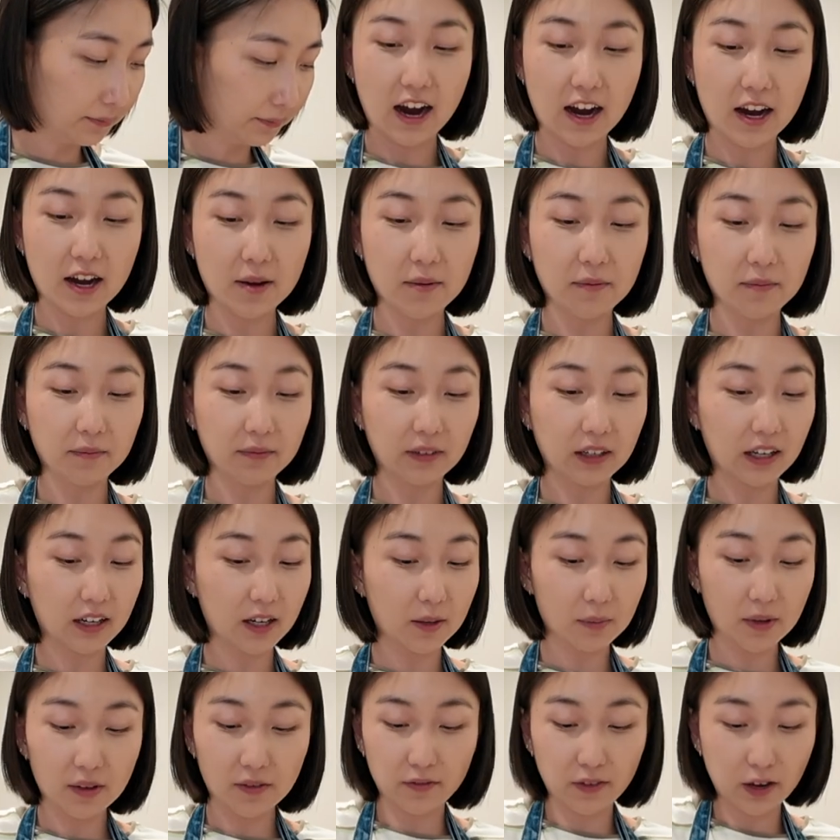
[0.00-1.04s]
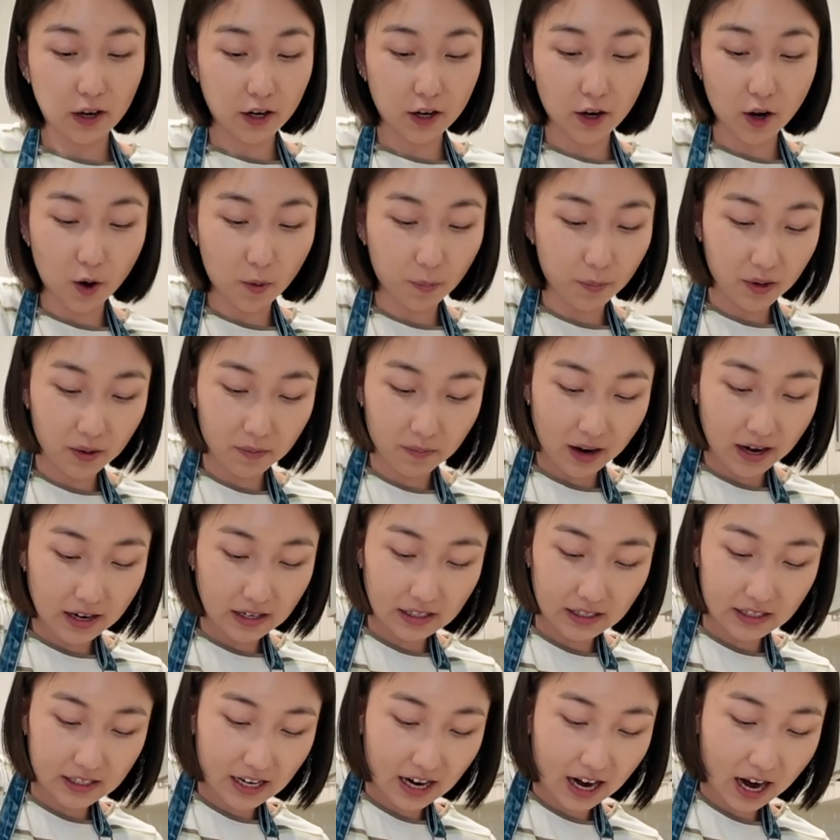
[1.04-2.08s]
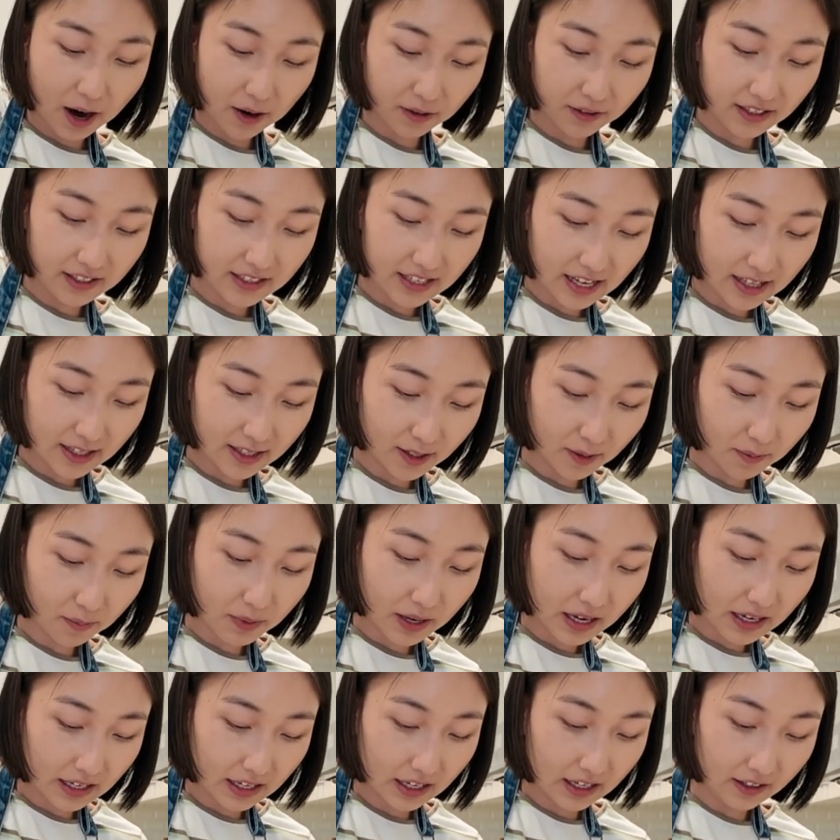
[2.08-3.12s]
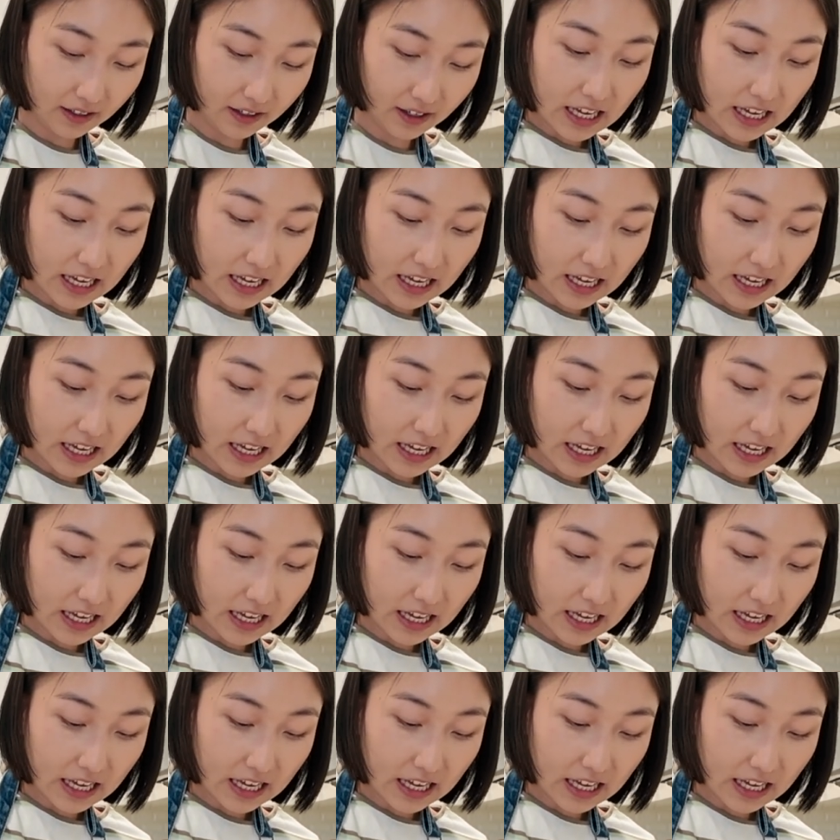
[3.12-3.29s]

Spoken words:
I'm gonna be very open-minded to how this ends up baking.